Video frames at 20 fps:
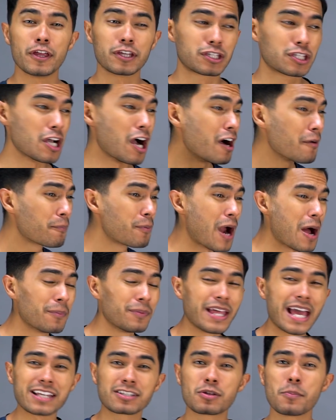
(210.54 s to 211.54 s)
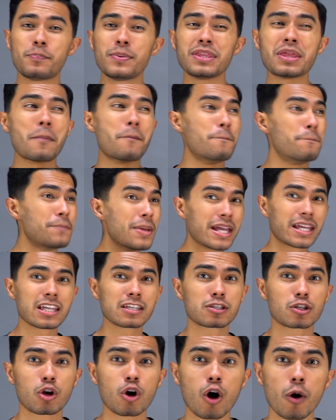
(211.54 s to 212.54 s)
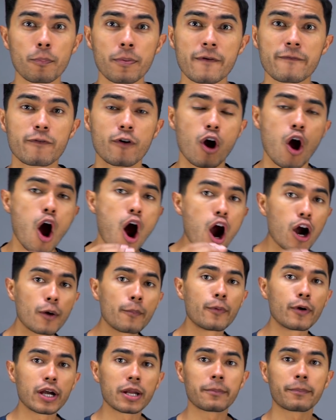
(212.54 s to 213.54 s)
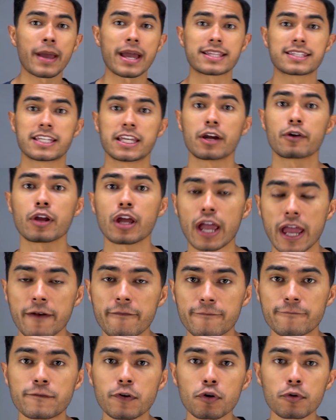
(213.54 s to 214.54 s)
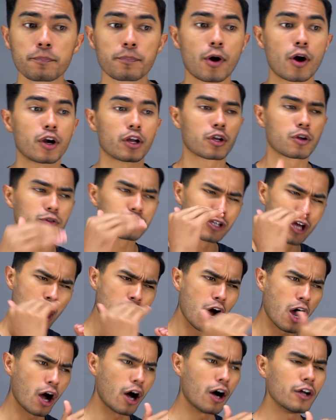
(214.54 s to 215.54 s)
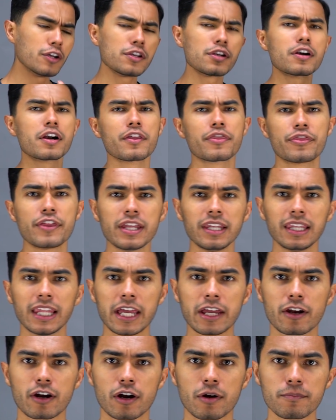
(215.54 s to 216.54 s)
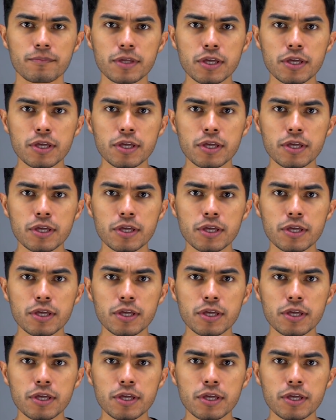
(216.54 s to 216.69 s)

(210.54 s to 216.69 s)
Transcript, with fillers: The tongue probably has to be the biggest culprit for harboring bacteria and food particles under a thin layer of